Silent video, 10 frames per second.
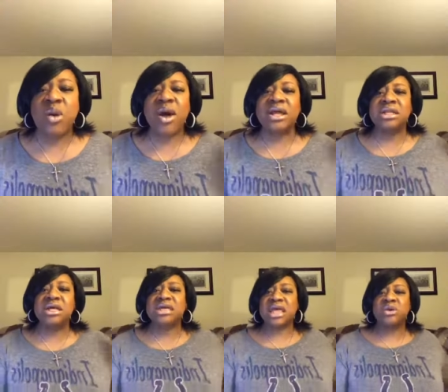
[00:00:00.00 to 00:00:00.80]
want to
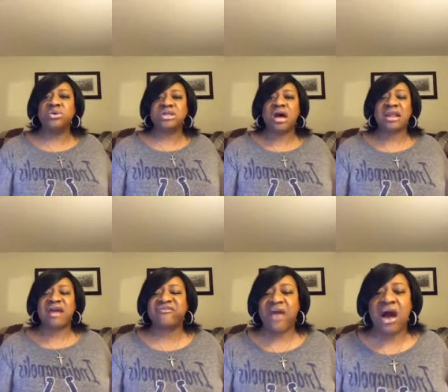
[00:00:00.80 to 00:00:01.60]
look at who's on
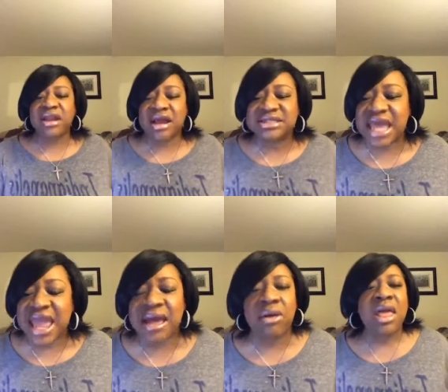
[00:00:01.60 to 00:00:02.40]
our
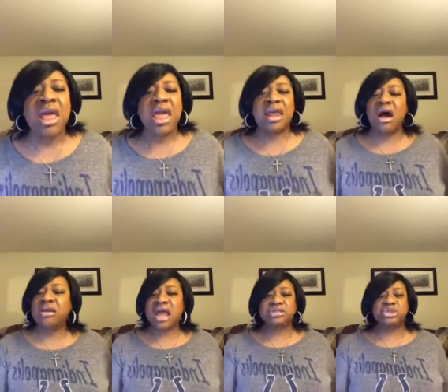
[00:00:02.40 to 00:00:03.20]
tail and
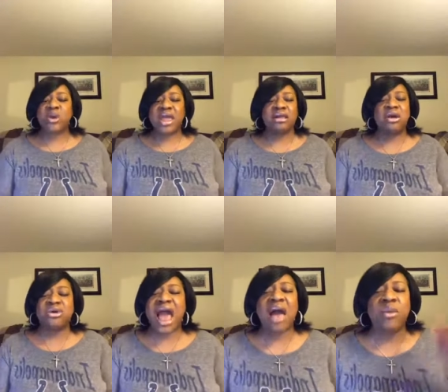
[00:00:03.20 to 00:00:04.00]
on our trail. Oh
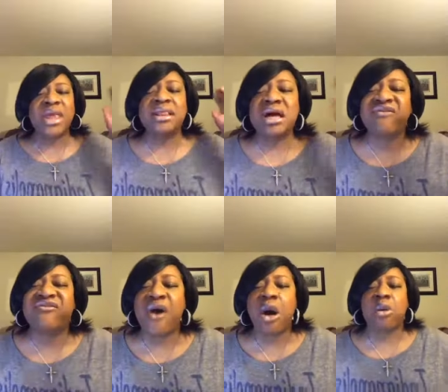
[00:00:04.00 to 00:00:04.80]
God, we look
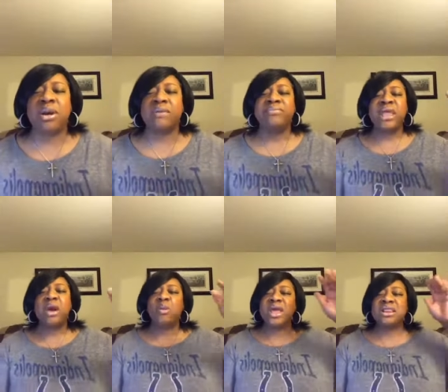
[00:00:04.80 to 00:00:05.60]
forward.
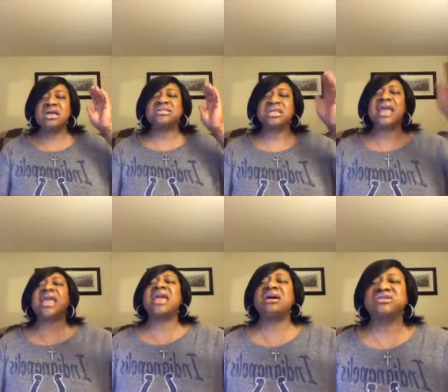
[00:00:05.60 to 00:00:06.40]
We look to the
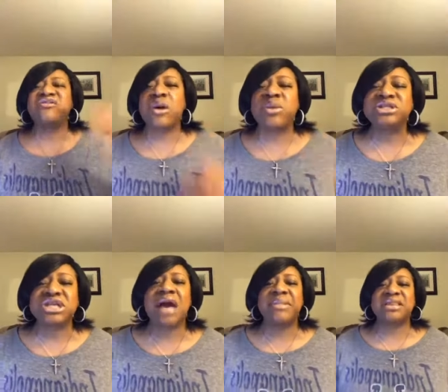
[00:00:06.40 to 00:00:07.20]
hills from which
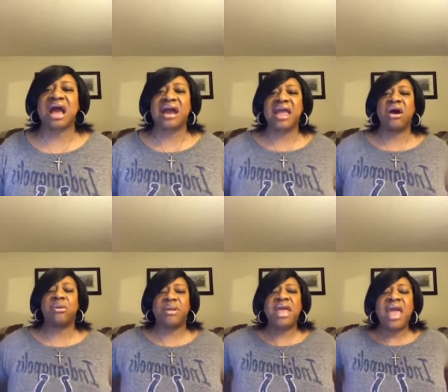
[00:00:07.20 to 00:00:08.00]
cometh our
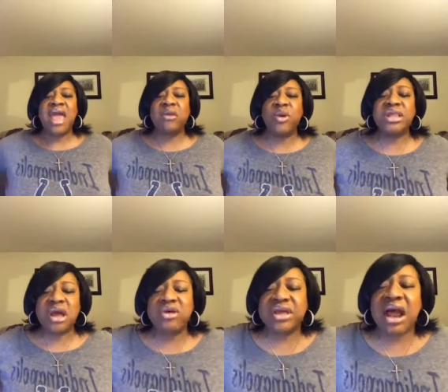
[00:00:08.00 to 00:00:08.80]
help. And we
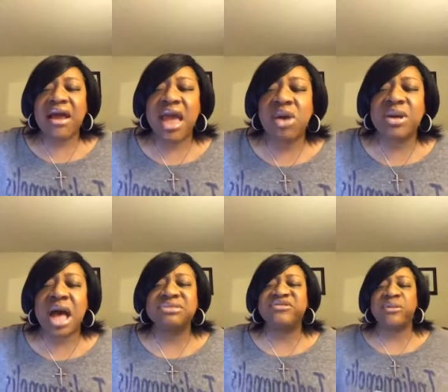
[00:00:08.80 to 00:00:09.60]
know that our help
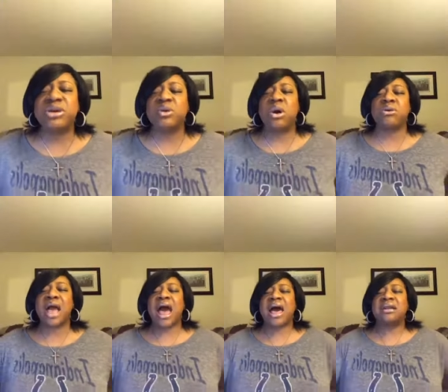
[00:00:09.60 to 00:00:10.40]
comes from you, oh
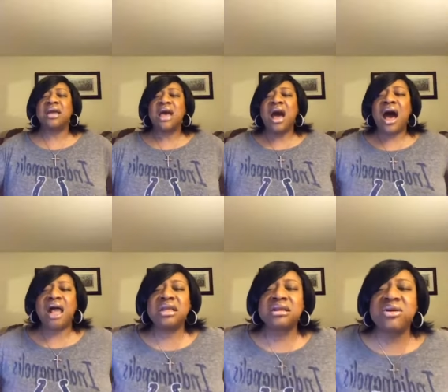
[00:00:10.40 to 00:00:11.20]
God.
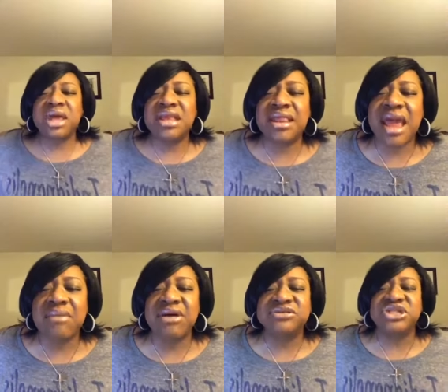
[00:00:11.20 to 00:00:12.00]
Hallelujah, in the
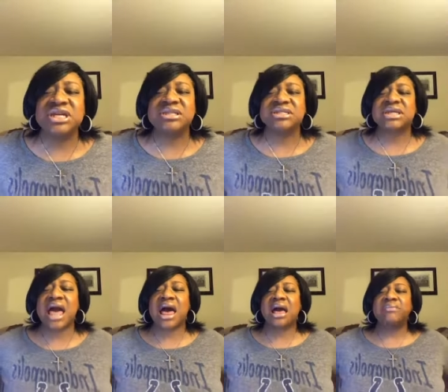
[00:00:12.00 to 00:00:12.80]
name of Jesus,
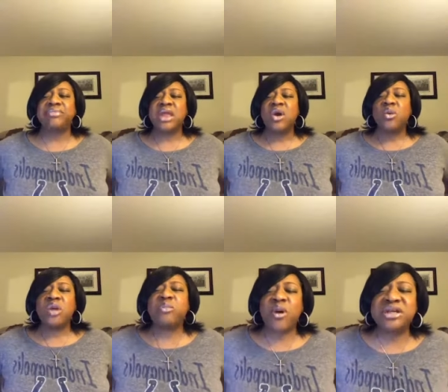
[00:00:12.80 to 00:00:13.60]
God.
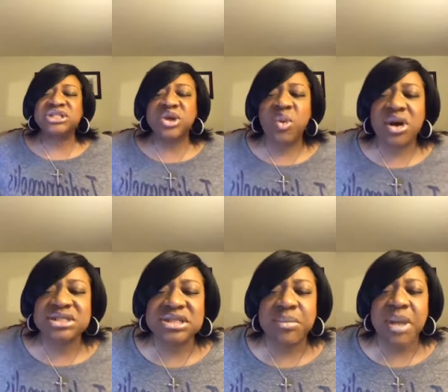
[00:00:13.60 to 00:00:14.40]
We press towards the